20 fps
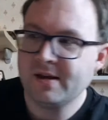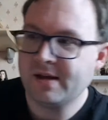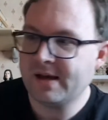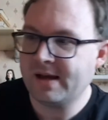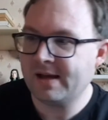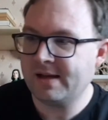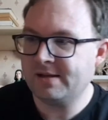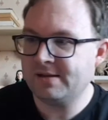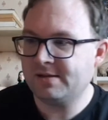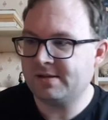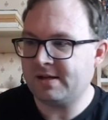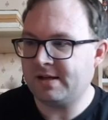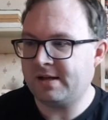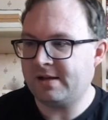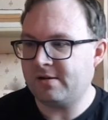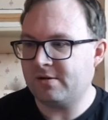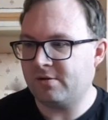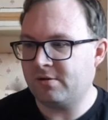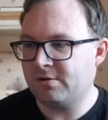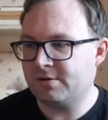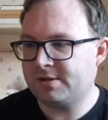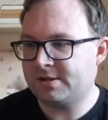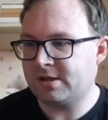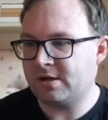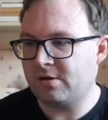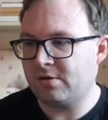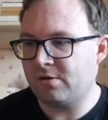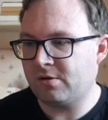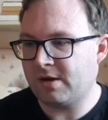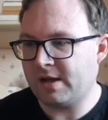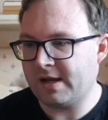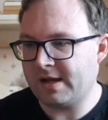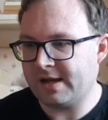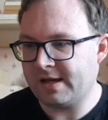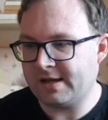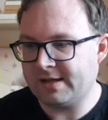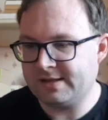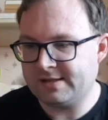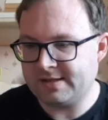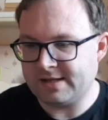And it also
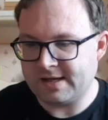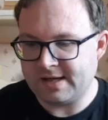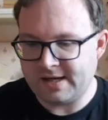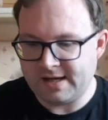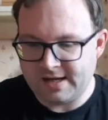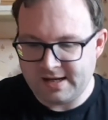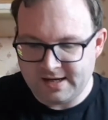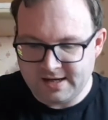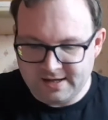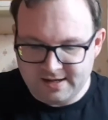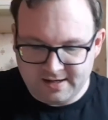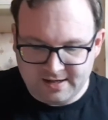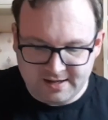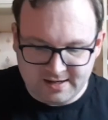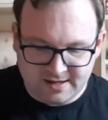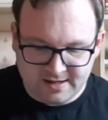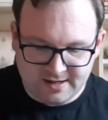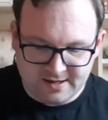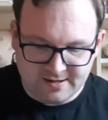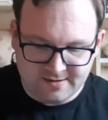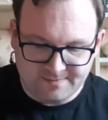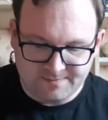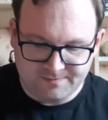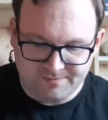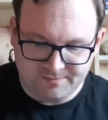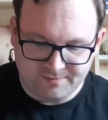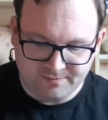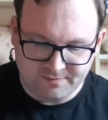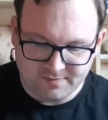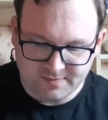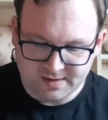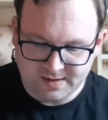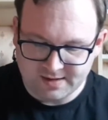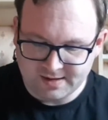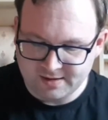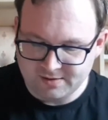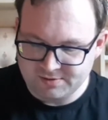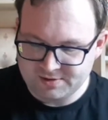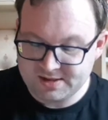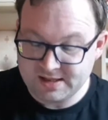has a
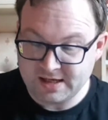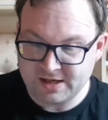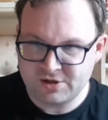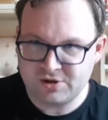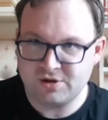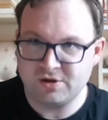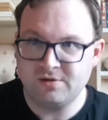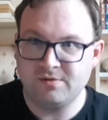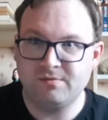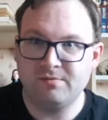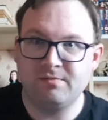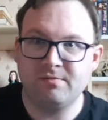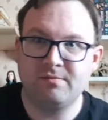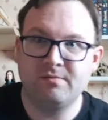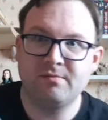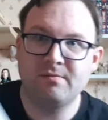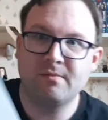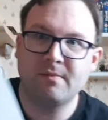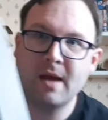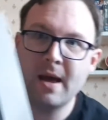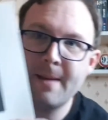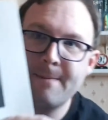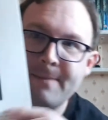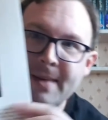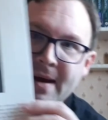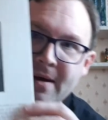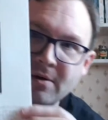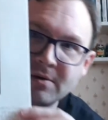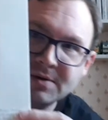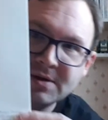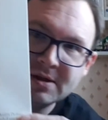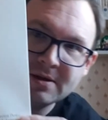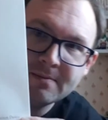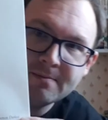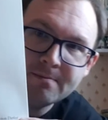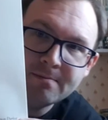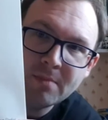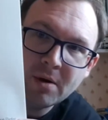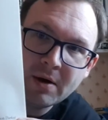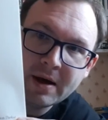little section about
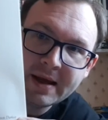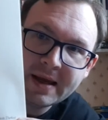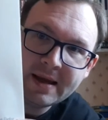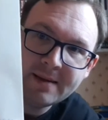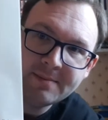Mike